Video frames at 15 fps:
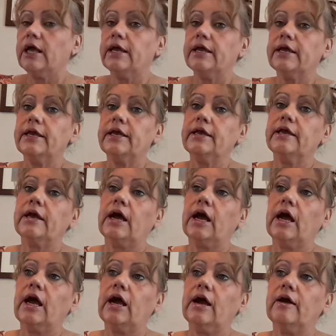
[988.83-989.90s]

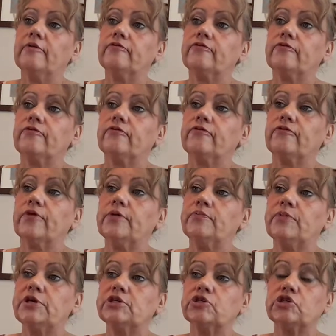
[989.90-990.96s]
I've
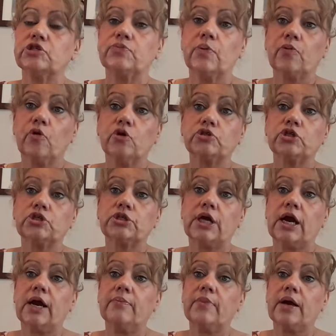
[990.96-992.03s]
basically just my box of
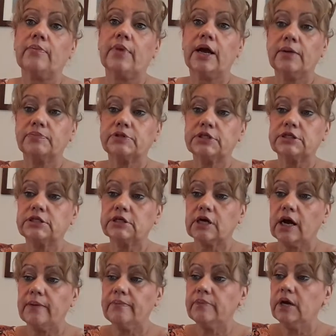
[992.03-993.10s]
charm and my Ipsy's to
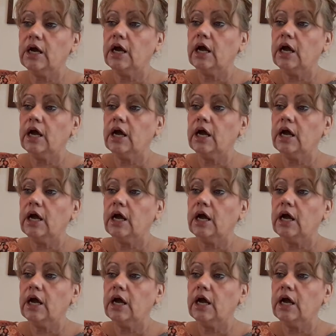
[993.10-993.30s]
come.